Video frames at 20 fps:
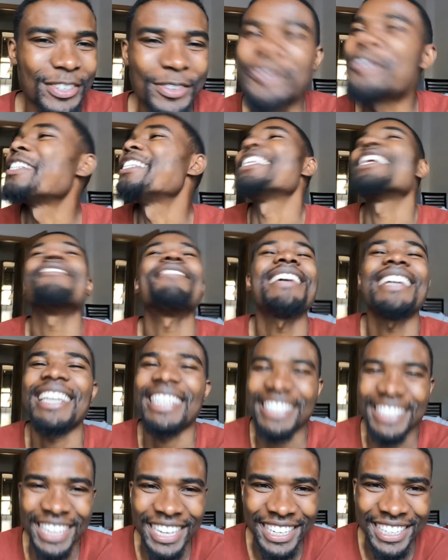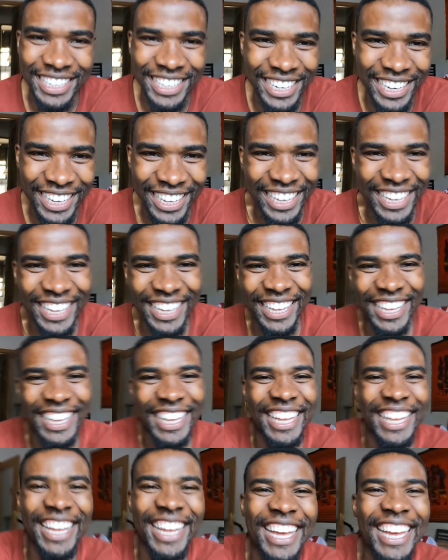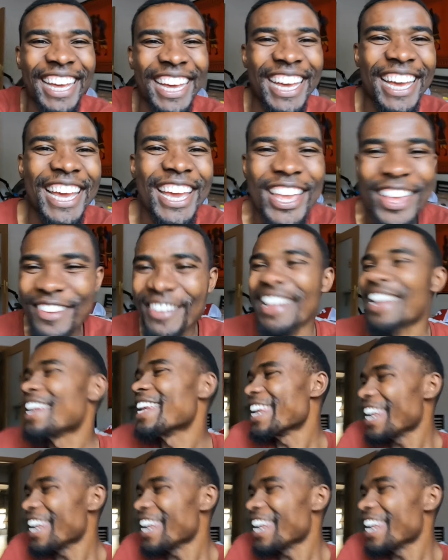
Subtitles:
You will never understand. You will